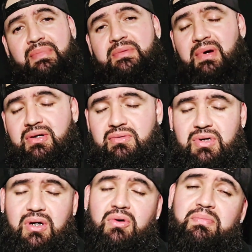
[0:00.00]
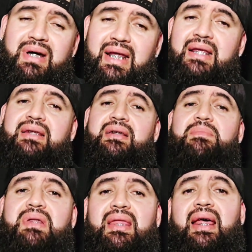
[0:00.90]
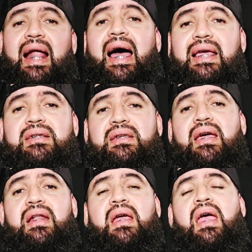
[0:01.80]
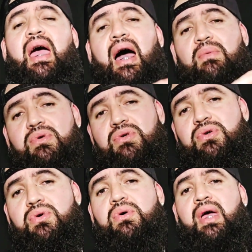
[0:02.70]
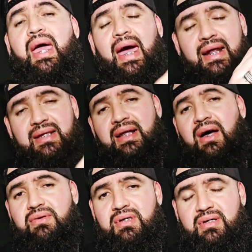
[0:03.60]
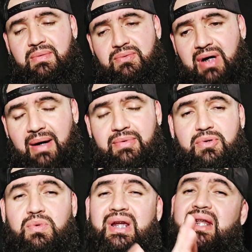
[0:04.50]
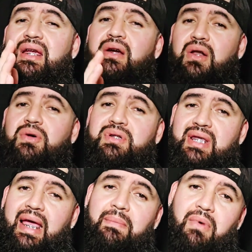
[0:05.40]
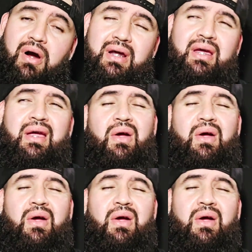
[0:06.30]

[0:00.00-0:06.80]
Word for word: be special to you, but it is something that I said I will do at a thousand subscribers. We're getting close to that mark.